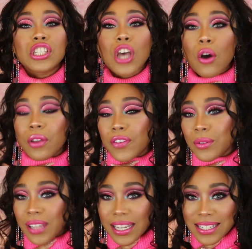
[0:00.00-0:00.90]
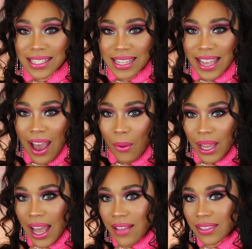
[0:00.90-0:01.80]
So if you'd like to see how I
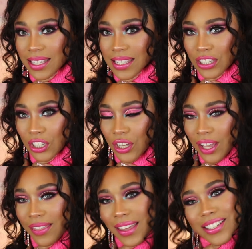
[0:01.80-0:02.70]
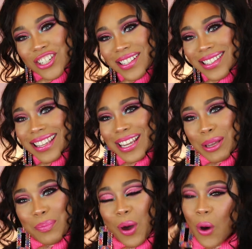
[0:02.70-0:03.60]
got this look, then just
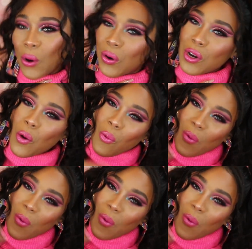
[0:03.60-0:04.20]
keep on